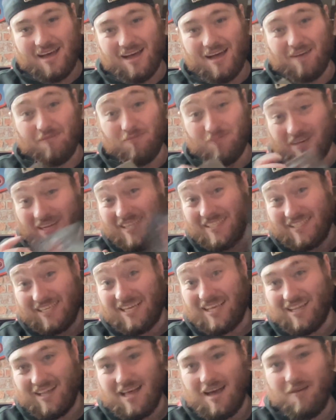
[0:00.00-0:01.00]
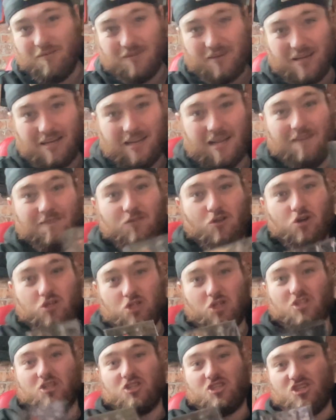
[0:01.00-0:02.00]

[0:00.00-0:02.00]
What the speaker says: I've looked on the